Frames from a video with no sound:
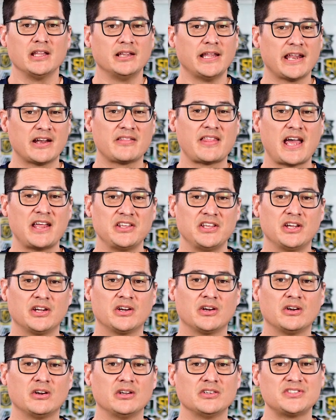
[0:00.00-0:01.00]
Later that
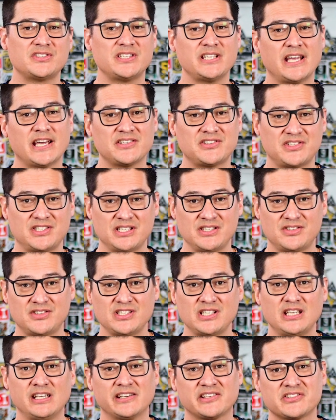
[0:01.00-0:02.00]
year,
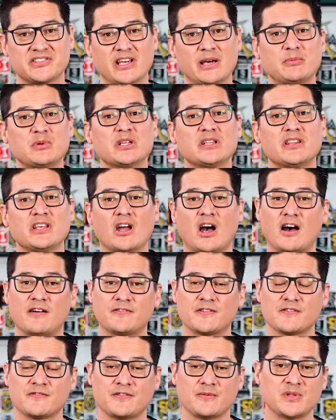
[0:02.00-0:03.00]
CSEC accepted the
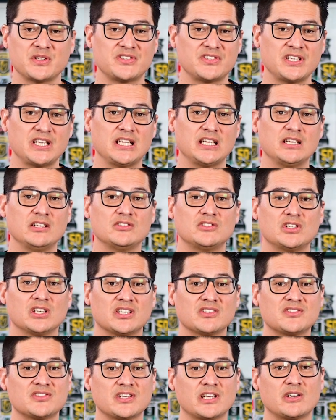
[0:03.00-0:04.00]
offer from the city to
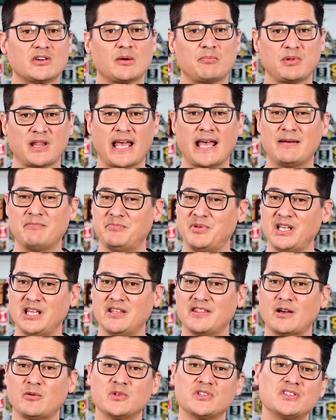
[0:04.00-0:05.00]
consider a Plan B
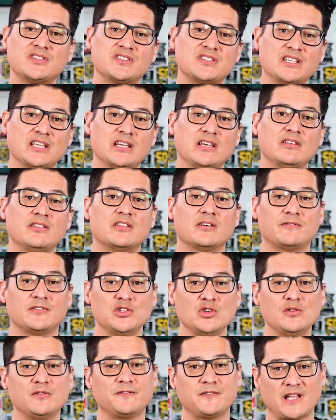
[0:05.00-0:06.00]
that would see the
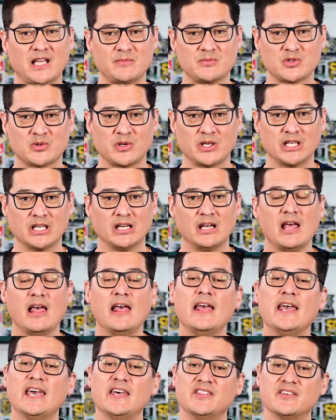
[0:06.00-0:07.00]
new Flames arena
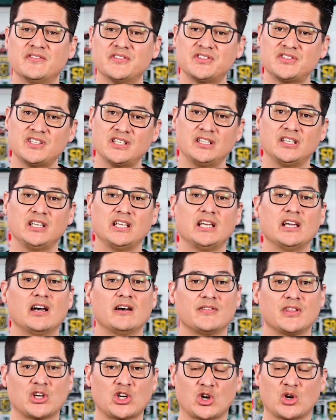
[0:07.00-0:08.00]
in the vicinity
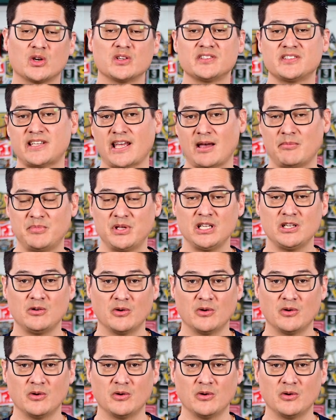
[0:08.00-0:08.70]
of the current Stampede